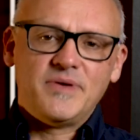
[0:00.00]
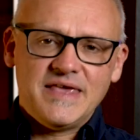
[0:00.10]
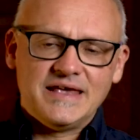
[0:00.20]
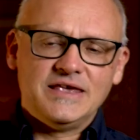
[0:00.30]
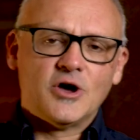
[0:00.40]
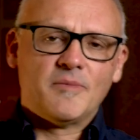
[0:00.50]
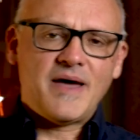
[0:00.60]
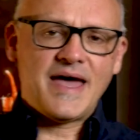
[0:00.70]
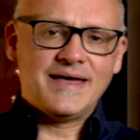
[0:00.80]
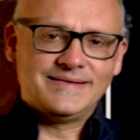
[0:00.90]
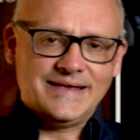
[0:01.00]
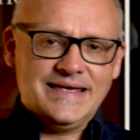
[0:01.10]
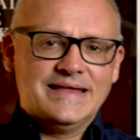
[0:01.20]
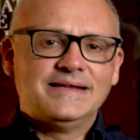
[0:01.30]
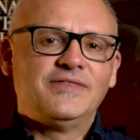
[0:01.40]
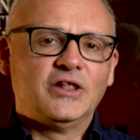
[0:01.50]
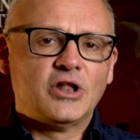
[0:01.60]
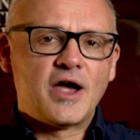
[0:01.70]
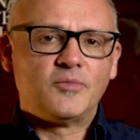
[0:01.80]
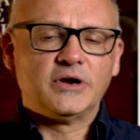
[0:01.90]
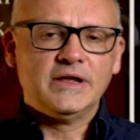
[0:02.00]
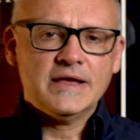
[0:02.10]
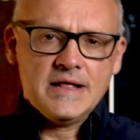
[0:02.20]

Pierre Guillaume has in the library.